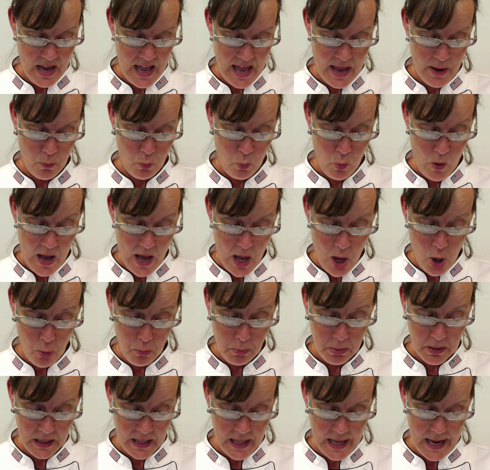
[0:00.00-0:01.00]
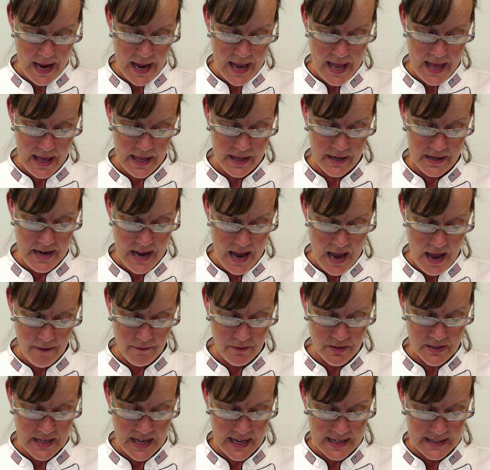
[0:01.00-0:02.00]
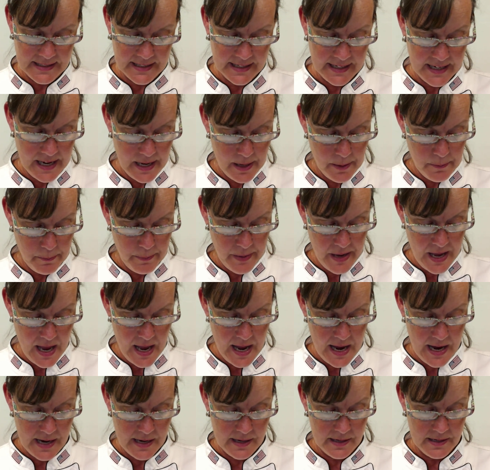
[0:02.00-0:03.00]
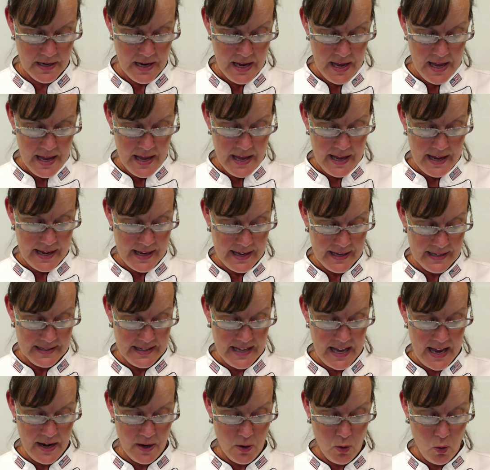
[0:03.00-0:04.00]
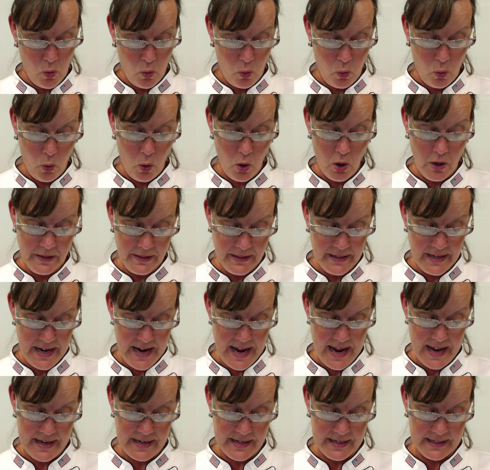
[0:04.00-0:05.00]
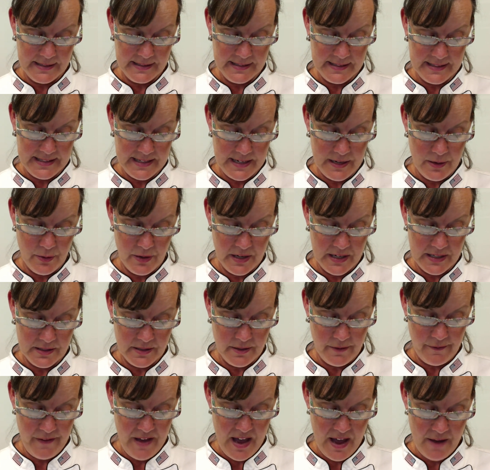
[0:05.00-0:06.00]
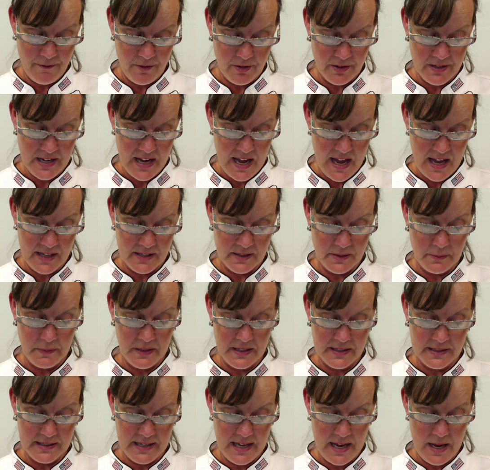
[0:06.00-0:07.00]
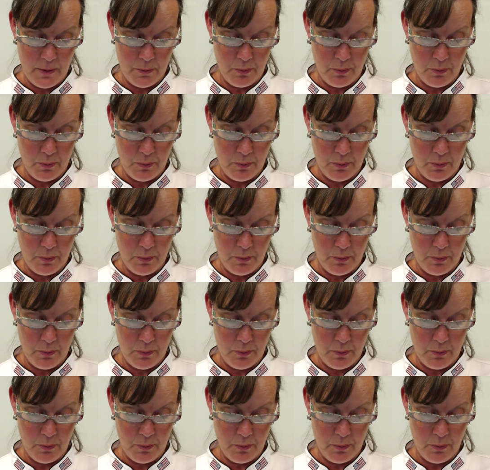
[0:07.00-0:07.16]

A well-planned advertising campaign is a coordinated series of advertisements and